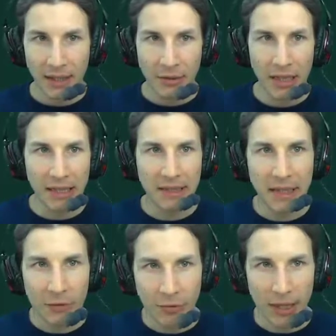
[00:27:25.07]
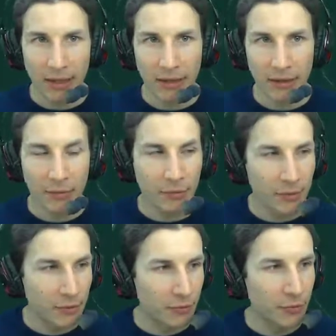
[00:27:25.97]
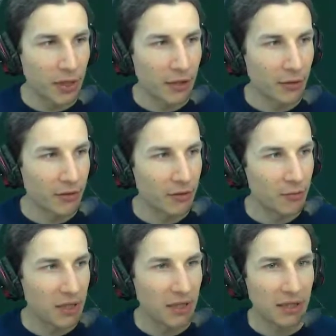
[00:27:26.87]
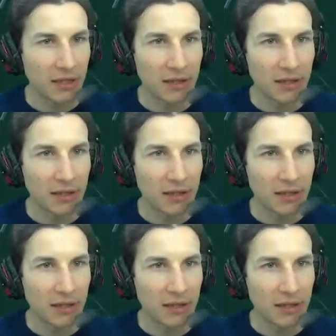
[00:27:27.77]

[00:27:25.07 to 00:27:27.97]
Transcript: And now we are going to be